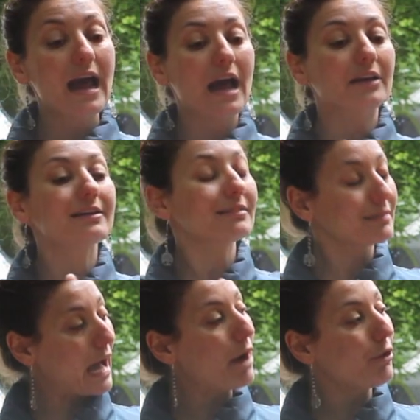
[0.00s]
and
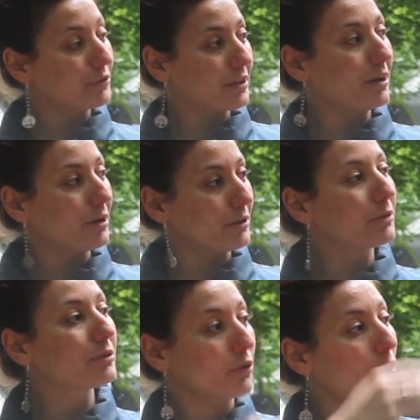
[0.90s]
that's how
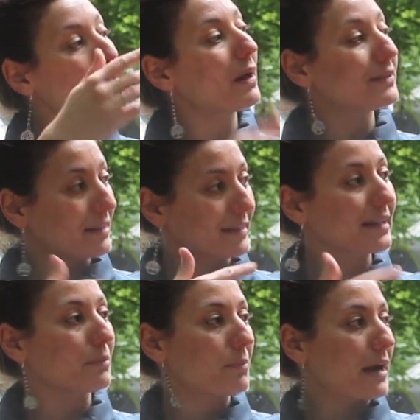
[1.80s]
the whole mandala
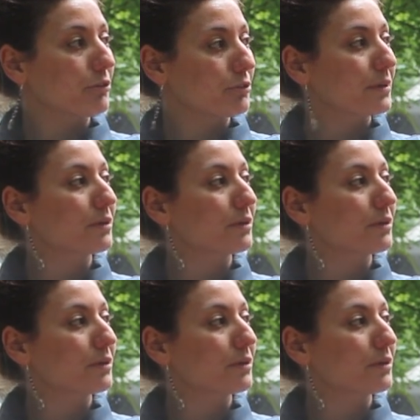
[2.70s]
came about,